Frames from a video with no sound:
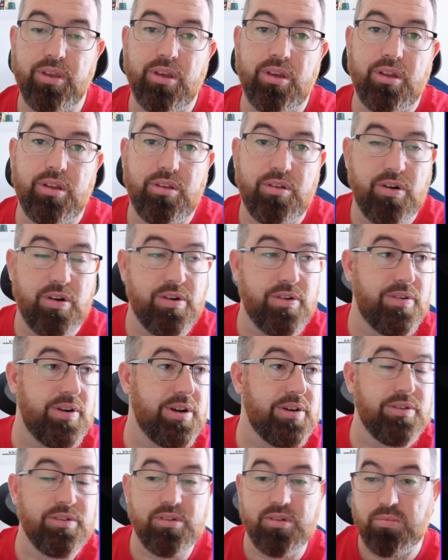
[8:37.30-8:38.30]
Turn
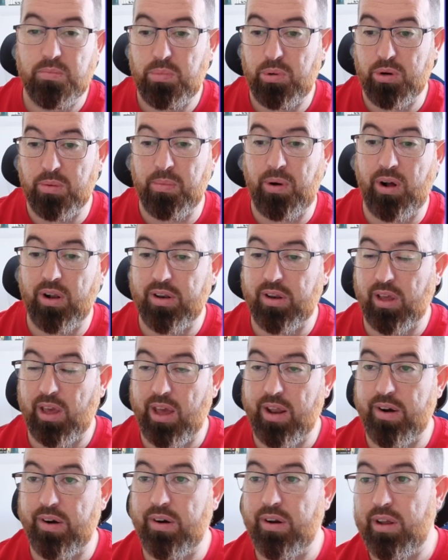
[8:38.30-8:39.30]
around, put them all
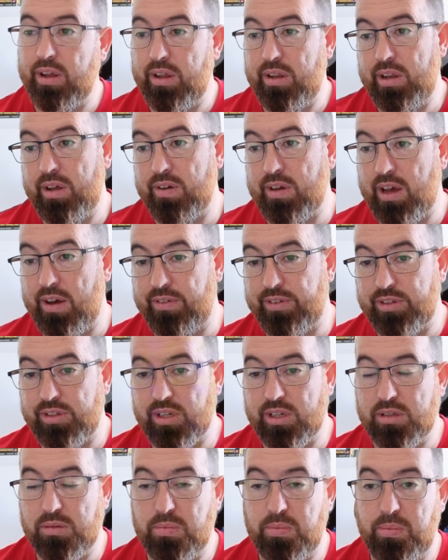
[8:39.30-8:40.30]
together. Now you have a
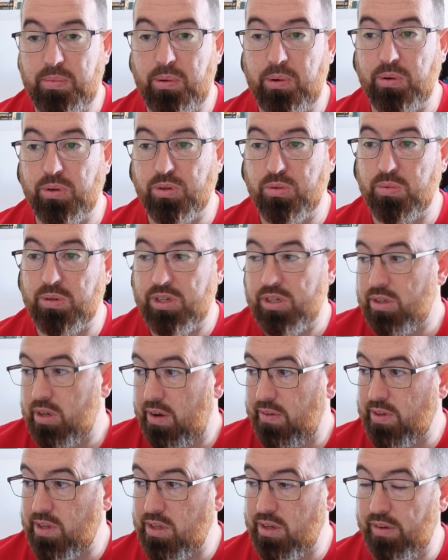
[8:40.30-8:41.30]
6th post, which is
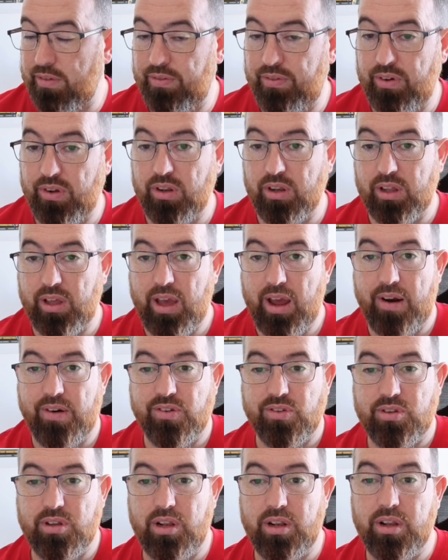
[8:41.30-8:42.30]
obviously the full
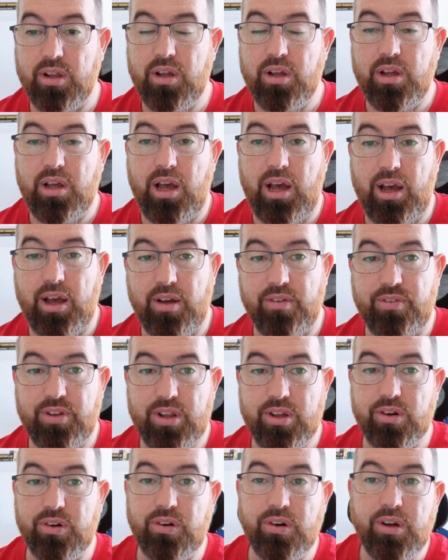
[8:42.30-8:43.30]
carousel
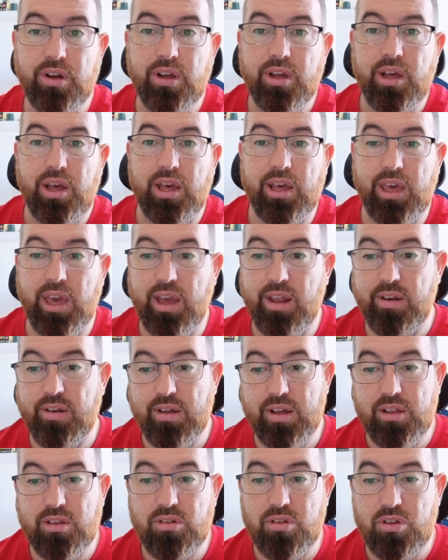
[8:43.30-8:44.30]
video. Again,
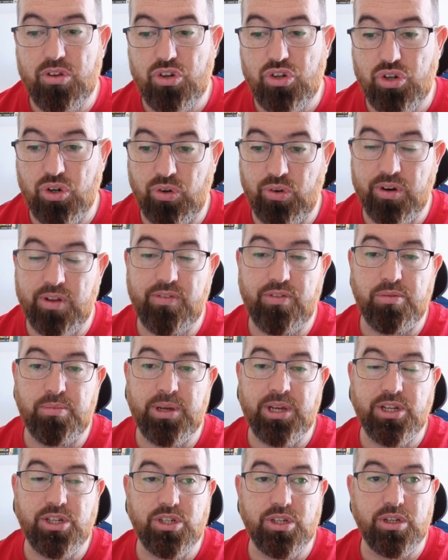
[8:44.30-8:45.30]
it's showing
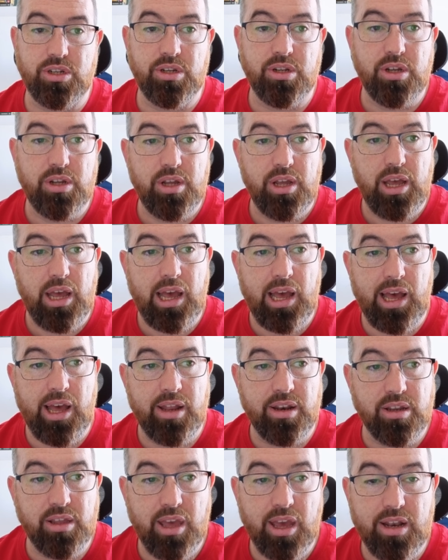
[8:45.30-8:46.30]
information
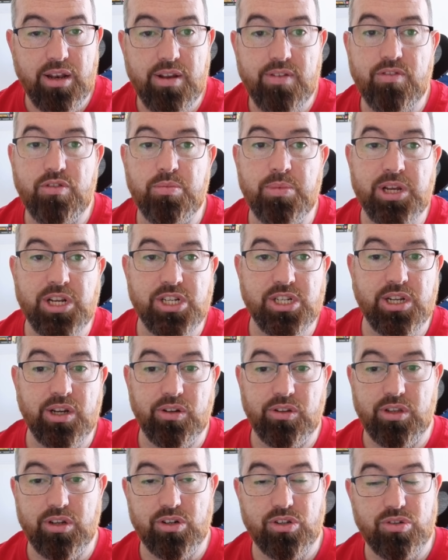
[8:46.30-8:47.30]
and getting information
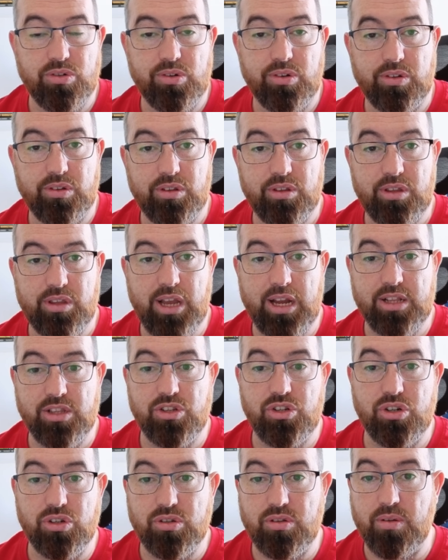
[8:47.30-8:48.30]
out there. So that's
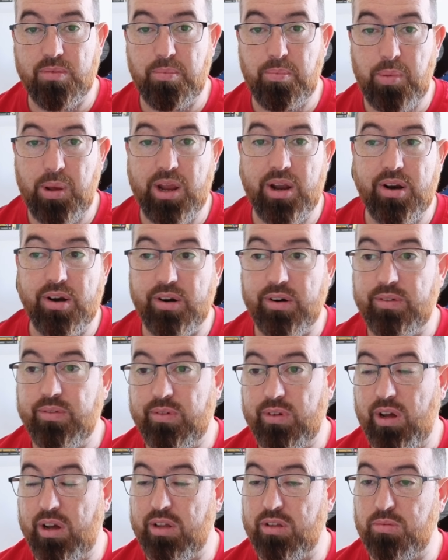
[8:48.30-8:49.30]
just a bare,
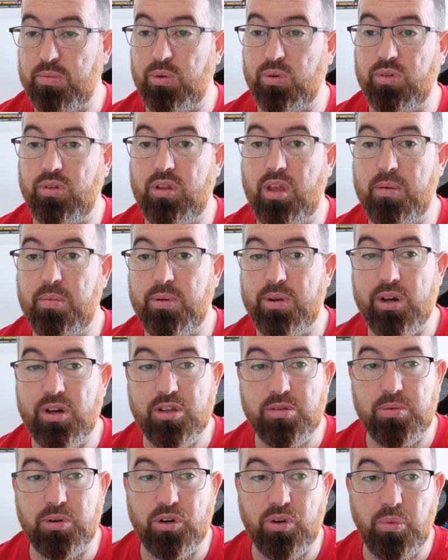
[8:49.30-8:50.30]
I suppose, tip of the
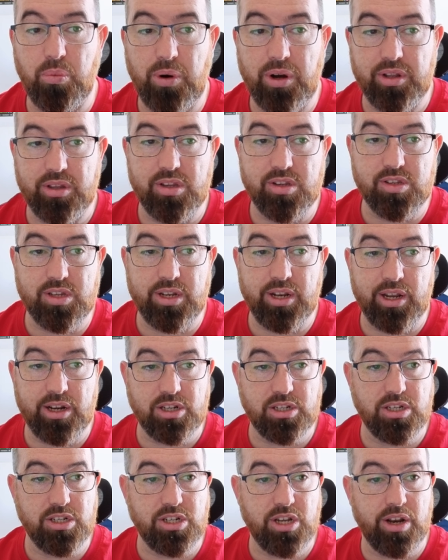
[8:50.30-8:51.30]
iceberg of what this can
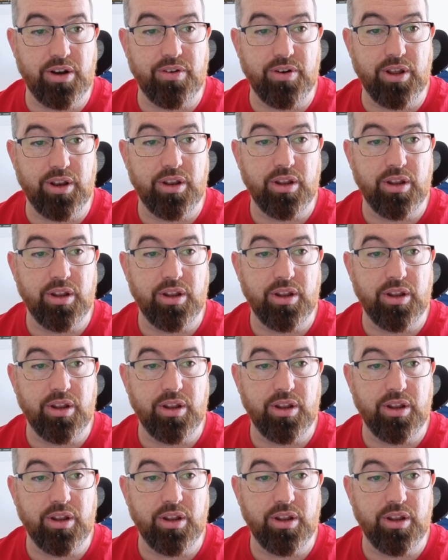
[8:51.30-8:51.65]
actually generate.